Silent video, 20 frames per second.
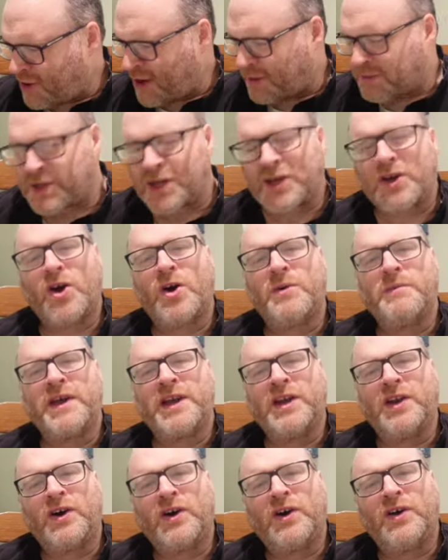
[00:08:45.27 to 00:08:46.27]
Perhaps a
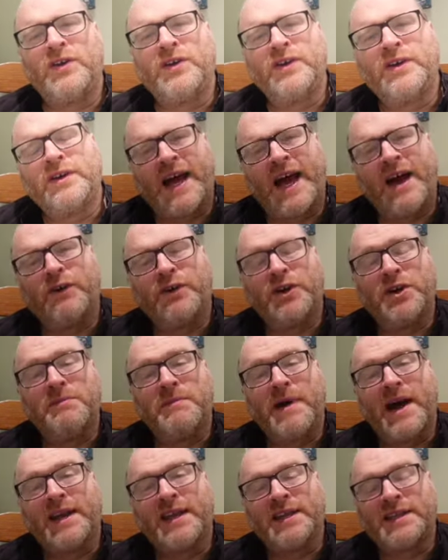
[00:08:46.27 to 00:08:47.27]
comment on how
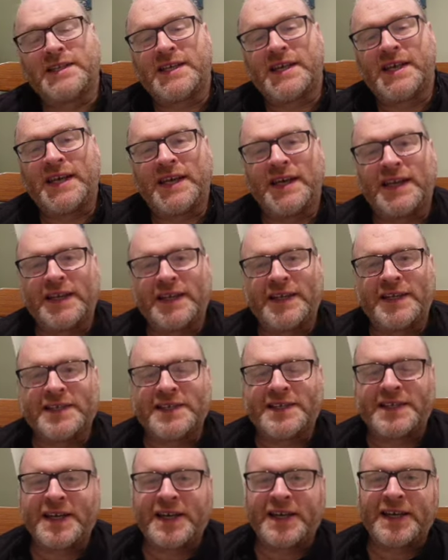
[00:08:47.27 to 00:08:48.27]
humanity
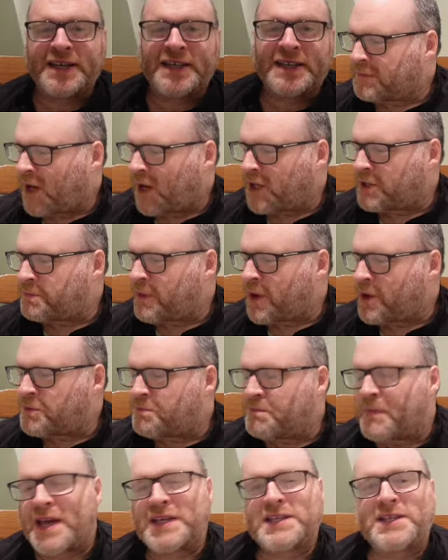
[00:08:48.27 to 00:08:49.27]
has, I
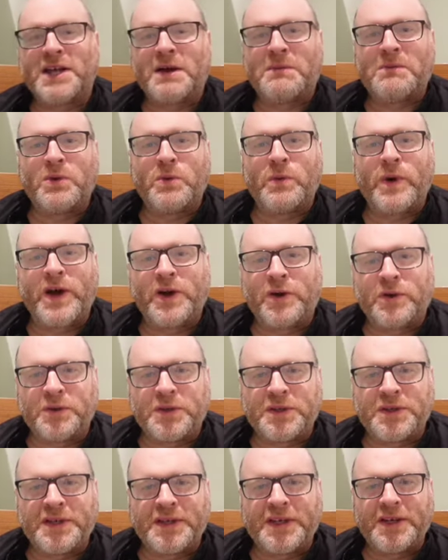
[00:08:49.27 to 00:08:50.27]
suppose, messed up the
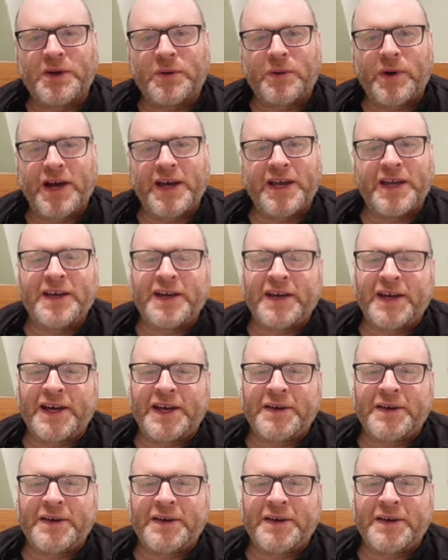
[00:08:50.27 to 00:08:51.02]
world in a way.